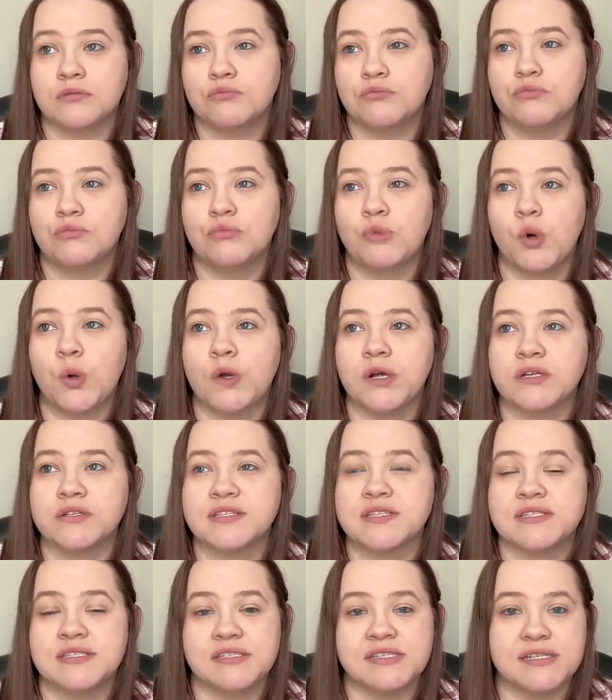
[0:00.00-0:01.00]
more
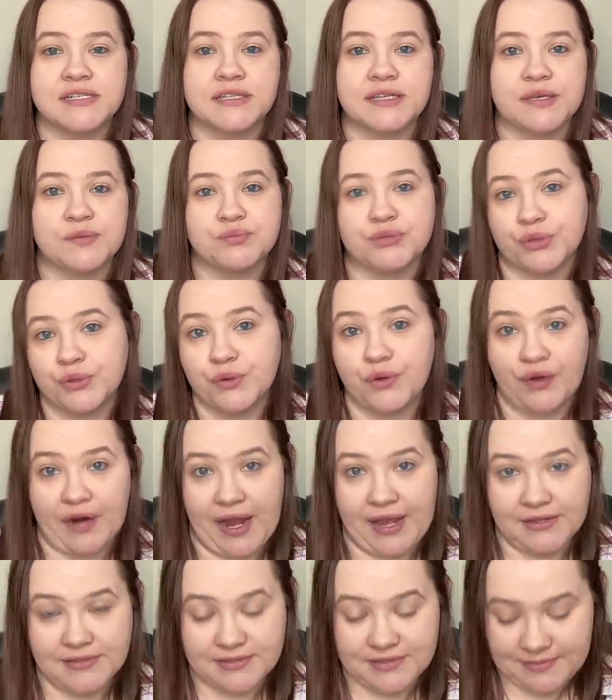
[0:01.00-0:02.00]
steely blue
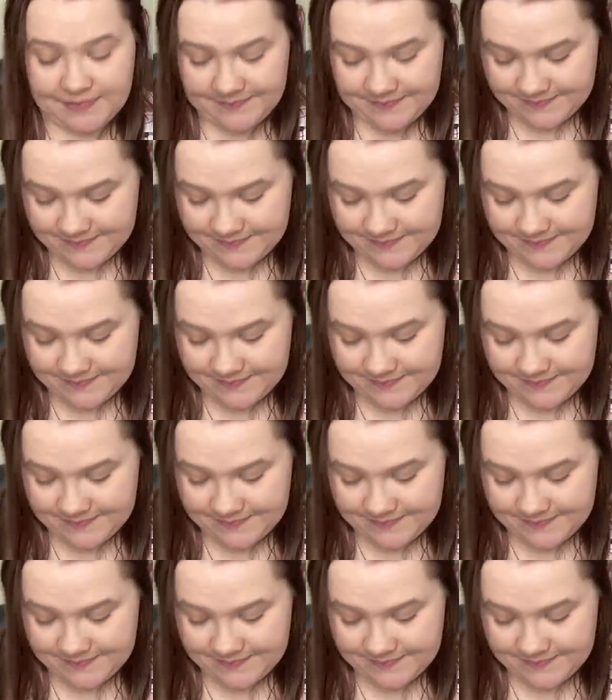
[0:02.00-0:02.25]
grays.